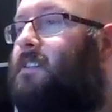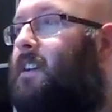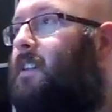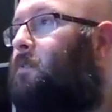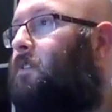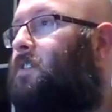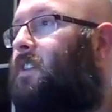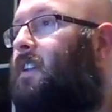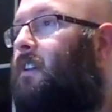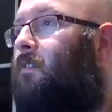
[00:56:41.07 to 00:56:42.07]
Auntie Anne's
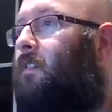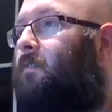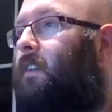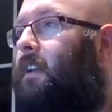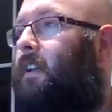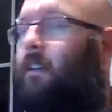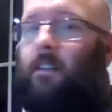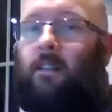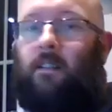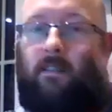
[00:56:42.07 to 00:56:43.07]
watching. How lovely.
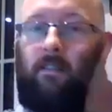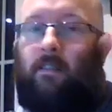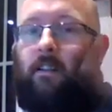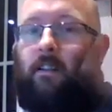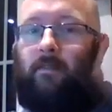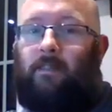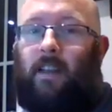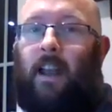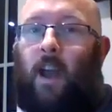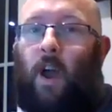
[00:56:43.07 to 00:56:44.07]
Oh,
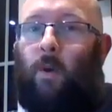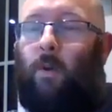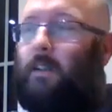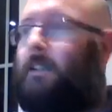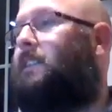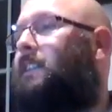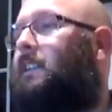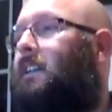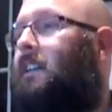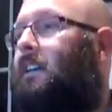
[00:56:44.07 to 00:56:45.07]
hello.
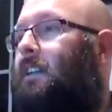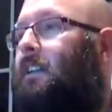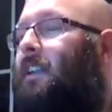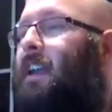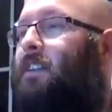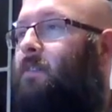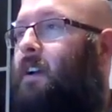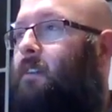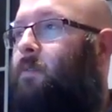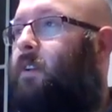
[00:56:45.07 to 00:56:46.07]
The next
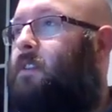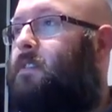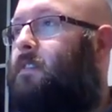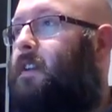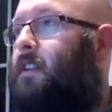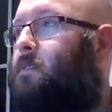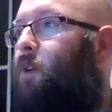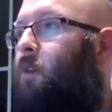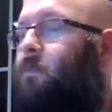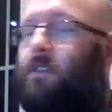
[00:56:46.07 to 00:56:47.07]
round we're going to do then is
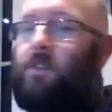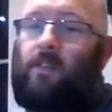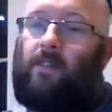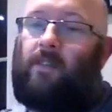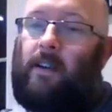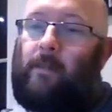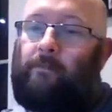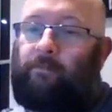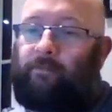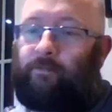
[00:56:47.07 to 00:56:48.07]
pop music trivia,
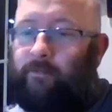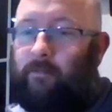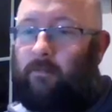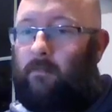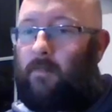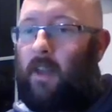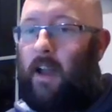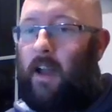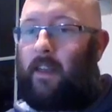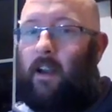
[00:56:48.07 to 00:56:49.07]

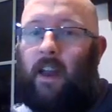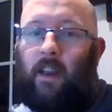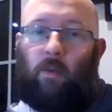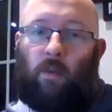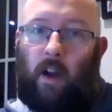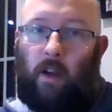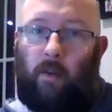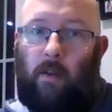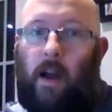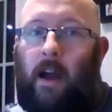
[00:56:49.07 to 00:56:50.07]
and then I'll let you all
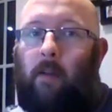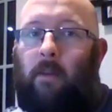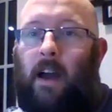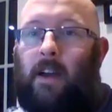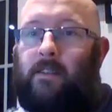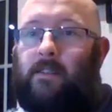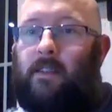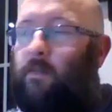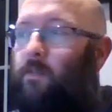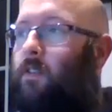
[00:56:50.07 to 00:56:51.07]
go. But as I
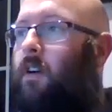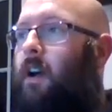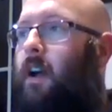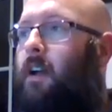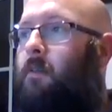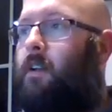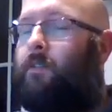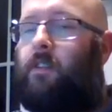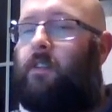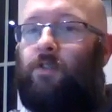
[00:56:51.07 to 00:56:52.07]
said before,
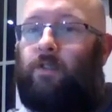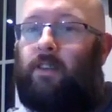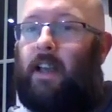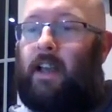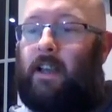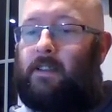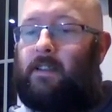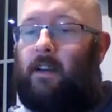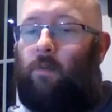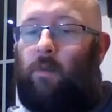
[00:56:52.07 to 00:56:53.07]
and for those who joined
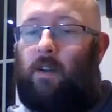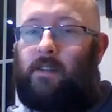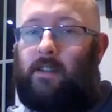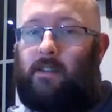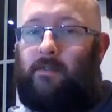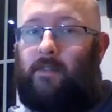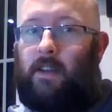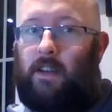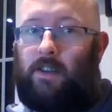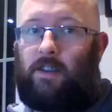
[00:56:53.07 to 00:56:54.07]
late, once this is
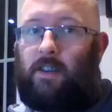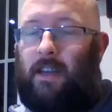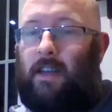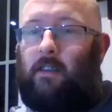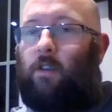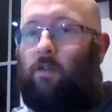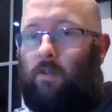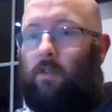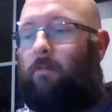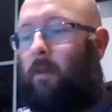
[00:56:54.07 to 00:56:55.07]
finished, in the
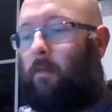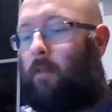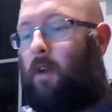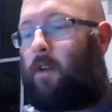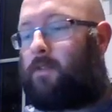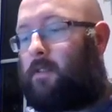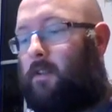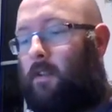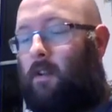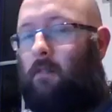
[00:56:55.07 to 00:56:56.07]
group I'm going to post
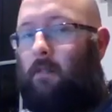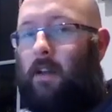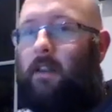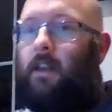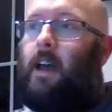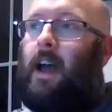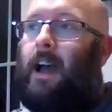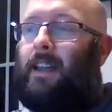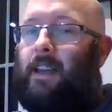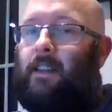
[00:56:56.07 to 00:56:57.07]
another comment,
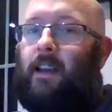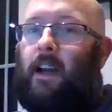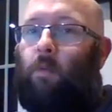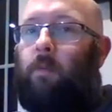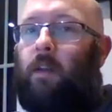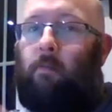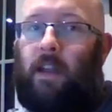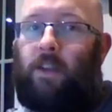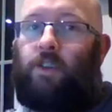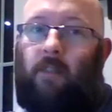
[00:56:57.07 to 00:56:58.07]
and in that will be a
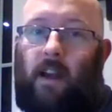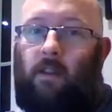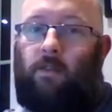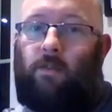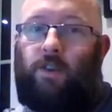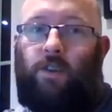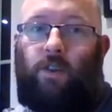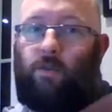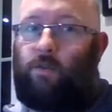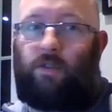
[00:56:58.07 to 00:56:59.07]
picture round which
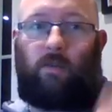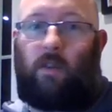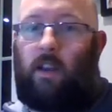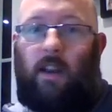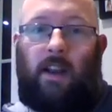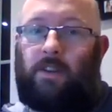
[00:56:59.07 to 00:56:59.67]
you can all do at your